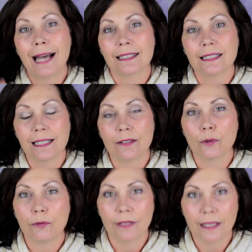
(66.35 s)
underneath
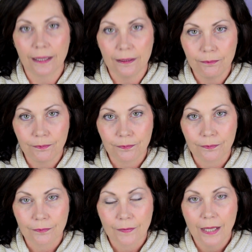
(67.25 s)
your finger.
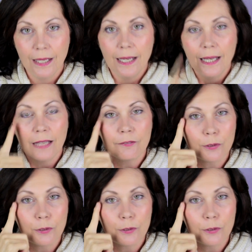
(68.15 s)
If